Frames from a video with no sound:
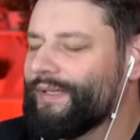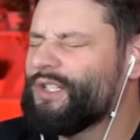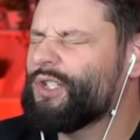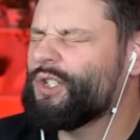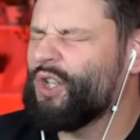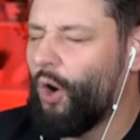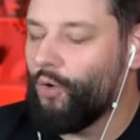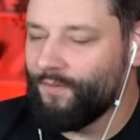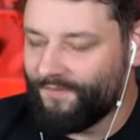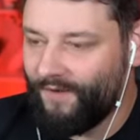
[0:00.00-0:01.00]
be
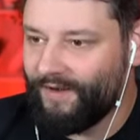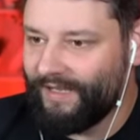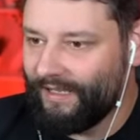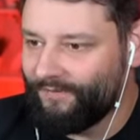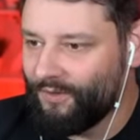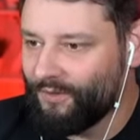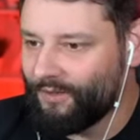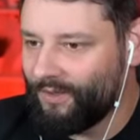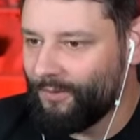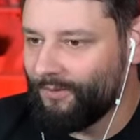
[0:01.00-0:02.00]
so funny if you
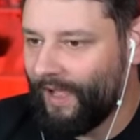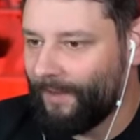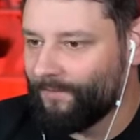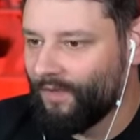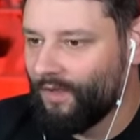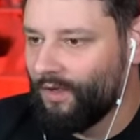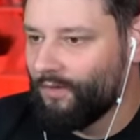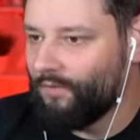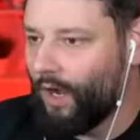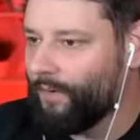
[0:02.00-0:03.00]
could do that.
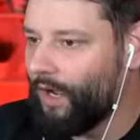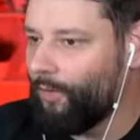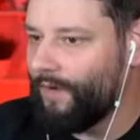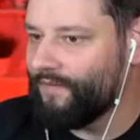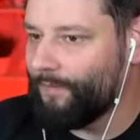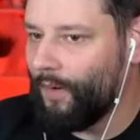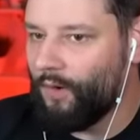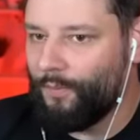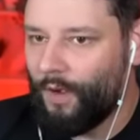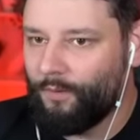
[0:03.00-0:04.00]
Right, we gotta wait for the
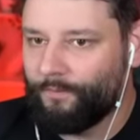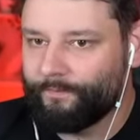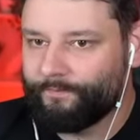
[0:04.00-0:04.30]
Popo.